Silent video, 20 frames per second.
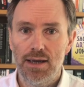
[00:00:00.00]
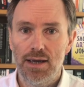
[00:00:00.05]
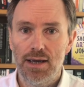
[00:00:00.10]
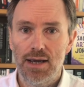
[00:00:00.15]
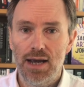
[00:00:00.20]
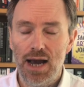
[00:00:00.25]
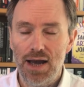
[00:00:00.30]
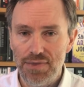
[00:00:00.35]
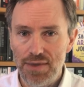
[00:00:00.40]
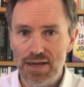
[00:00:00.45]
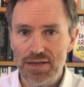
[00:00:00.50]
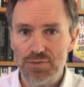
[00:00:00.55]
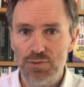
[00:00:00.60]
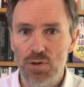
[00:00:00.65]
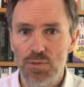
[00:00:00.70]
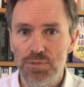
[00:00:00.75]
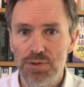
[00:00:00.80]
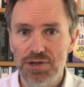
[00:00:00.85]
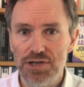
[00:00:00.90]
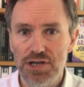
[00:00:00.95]
And that's
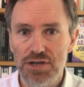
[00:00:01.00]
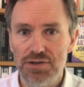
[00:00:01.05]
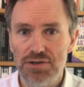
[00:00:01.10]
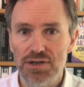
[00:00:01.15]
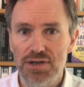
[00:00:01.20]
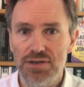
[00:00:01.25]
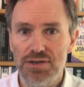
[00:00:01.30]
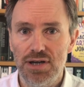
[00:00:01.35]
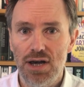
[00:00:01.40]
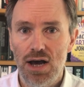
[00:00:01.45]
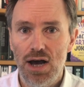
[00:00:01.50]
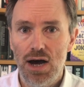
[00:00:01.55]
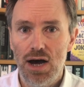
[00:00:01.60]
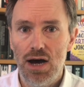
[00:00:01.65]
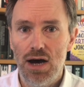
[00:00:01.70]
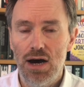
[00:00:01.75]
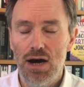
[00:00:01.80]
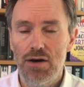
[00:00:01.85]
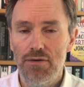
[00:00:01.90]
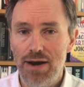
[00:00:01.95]
what producers
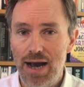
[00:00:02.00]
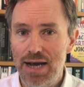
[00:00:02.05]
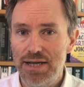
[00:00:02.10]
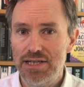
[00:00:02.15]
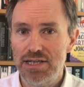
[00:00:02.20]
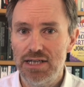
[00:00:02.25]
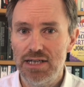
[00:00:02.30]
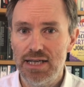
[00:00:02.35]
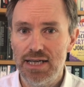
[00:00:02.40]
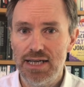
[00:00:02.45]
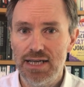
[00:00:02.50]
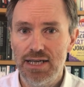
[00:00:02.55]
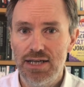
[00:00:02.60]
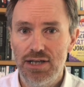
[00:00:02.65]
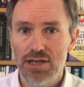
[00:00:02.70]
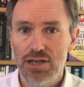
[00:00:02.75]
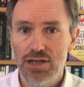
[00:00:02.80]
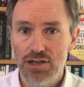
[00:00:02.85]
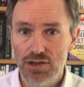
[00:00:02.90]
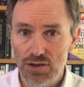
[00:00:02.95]
are actually
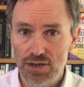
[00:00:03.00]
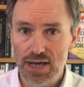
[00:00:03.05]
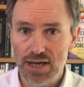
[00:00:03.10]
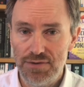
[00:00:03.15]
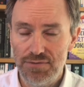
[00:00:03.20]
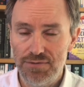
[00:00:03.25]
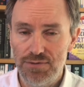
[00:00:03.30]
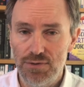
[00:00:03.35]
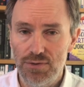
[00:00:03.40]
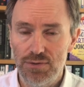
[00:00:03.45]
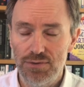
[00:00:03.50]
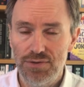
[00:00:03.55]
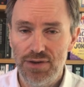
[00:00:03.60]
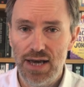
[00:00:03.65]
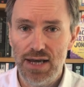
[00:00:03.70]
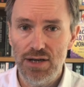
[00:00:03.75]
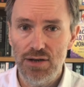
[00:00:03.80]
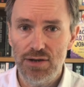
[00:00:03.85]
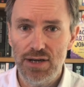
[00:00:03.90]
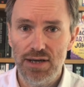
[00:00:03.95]
looking for.
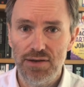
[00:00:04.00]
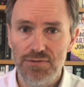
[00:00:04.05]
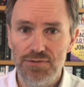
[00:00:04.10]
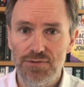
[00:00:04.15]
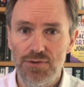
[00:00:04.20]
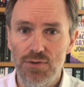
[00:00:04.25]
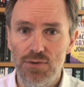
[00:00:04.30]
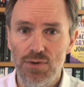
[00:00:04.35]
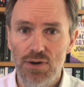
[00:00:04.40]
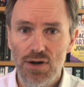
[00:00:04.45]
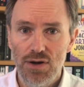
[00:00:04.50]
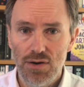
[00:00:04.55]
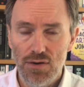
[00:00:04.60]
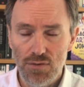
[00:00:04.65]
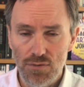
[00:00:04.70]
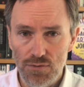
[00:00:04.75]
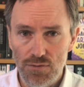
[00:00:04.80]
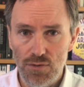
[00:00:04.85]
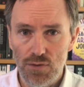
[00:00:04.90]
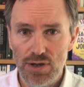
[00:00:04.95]
They're looking for
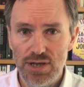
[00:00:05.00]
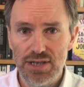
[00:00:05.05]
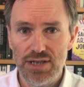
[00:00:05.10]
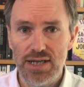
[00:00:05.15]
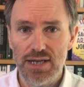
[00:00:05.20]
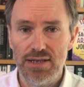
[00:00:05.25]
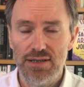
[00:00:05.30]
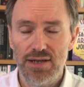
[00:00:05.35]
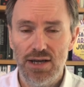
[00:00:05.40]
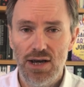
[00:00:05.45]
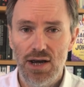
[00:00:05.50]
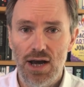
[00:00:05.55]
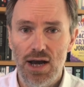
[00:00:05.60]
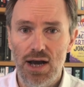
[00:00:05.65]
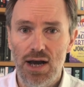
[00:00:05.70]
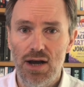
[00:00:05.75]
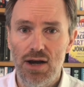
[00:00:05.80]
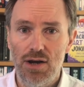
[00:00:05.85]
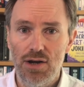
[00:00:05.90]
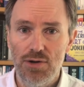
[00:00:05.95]
voices
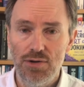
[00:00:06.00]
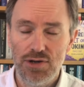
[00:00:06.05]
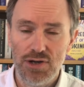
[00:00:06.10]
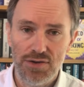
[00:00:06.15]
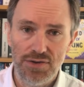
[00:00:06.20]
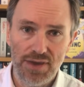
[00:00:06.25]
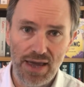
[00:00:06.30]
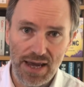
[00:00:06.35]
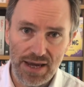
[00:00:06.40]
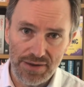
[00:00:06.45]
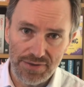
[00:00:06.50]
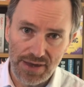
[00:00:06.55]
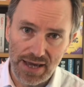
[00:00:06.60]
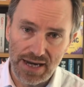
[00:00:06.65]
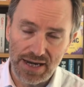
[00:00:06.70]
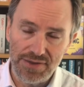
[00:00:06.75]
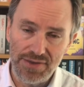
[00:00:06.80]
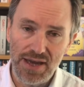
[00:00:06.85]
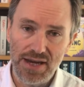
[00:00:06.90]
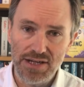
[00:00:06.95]
who they
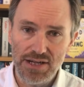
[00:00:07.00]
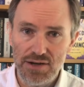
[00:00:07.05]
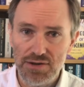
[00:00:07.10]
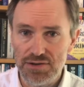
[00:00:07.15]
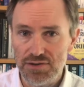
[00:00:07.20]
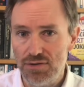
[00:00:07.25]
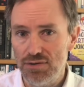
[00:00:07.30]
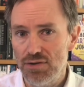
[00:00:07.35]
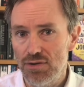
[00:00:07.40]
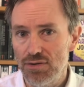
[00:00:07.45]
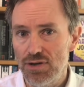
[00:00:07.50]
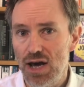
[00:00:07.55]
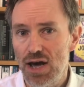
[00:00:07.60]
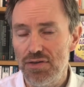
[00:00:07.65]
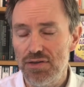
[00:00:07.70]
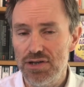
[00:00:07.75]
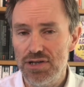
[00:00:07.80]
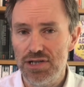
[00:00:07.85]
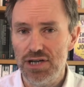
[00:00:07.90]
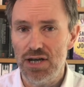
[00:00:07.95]
can then use on
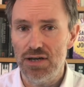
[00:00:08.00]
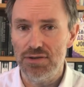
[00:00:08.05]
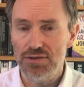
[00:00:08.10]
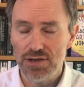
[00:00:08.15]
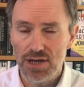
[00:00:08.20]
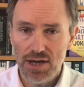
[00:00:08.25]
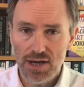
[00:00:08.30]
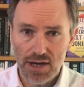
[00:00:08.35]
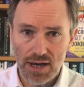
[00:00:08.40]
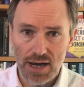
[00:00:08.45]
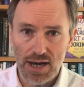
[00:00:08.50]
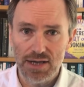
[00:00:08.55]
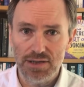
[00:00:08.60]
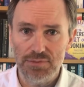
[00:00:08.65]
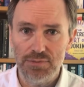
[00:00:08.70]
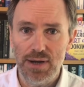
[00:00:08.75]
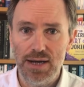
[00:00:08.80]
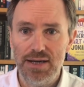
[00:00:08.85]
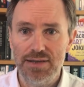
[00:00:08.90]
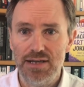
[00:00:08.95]
other shows, as
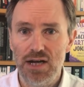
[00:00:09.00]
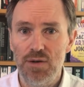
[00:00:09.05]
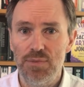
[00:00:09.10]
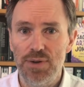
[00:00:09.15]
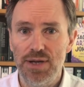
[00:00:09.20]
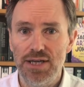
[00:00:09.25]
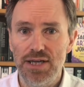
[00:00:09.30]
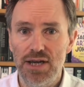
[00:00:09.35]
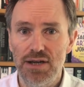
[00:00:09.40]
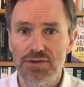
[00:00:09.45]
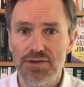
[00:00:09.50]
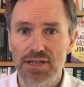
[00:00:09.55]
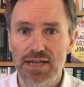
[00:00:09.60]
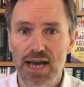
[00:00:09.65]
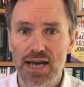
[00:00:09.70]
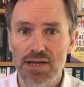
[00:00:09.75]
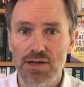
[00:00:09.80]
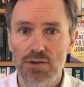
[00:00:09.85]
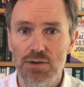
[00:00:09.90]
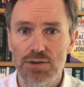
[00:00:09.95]
well as helping you to
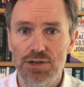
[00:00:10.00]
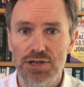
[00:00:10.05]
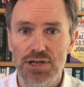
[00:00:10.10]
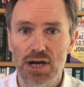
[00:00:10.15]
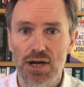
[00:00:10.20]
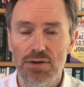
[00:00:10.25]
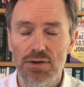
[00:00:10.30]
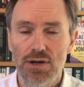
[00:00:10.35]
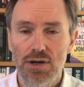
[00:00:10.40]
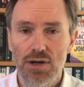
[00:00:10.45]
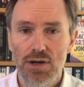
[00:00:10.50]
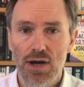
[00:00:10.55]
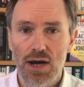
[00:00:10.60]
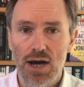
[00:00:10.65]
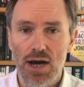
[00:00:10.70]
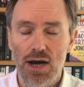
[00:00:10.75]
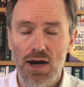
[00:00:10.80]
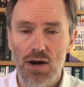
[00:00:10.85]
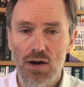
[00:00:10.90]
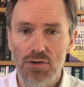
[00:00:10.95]
get your show
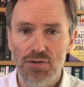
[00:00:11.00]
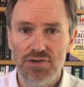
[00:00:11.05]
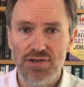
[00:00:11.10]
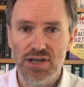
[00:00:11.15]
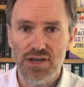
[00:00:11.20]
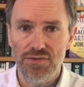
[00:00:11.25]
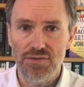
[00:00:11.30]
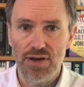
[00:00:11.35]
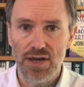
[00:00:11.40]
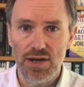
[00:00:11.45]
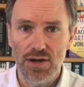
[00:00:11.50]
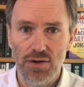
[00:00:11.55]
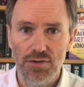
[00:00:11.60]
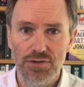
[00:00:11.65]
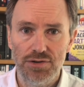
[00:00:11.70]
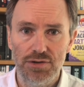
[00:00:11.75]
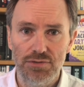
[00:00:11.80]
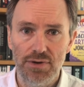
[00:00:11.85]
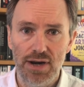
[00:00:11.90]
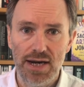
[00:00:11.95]
on TV,
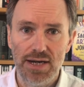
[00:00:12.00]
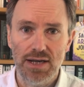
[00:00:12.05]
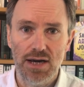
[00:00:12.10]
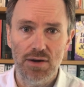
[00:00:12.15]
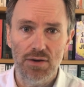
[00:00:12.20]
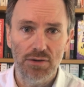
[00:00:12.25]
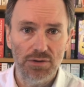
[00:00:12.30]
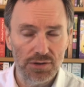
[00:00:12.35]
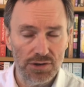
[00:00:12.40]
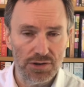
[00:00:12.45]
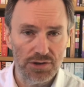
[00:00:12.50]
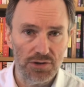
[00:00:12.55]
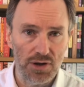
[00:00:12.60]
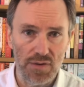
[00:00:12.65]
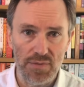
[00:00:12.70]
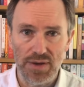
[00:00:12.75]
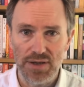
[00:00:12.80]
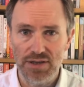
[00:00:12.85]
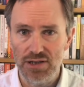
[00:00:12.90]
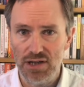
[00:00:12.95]
onto radio, onto
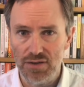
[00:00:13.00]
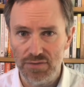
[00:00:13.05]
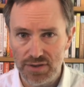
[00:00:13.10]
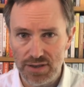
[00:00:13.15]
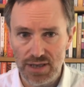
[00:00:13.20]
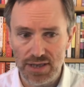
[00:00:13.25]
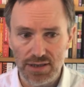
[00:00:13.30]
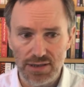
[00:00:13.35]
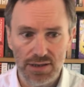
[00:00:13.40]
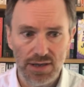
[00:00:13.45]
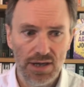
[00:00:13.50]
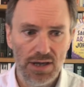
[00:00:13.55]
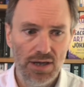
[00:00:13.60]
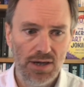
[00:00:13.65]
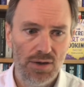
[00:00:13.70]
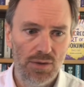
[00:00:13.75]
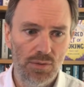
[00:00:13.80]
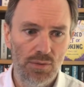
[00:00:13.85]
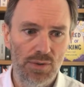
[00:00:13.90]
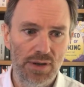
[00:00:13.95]
streaming services,
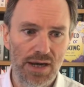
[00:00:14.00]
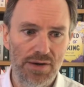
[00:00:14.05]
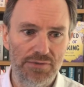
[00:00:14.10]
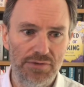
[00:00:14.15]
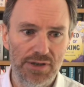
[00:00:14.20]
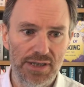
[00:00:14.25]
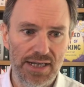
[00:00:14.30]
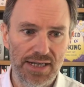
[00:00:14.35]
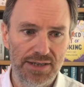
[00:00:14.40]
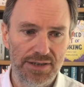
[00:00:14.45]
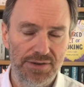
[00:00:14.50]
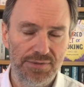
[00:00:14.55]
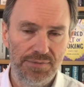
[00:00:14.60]
whatever it is.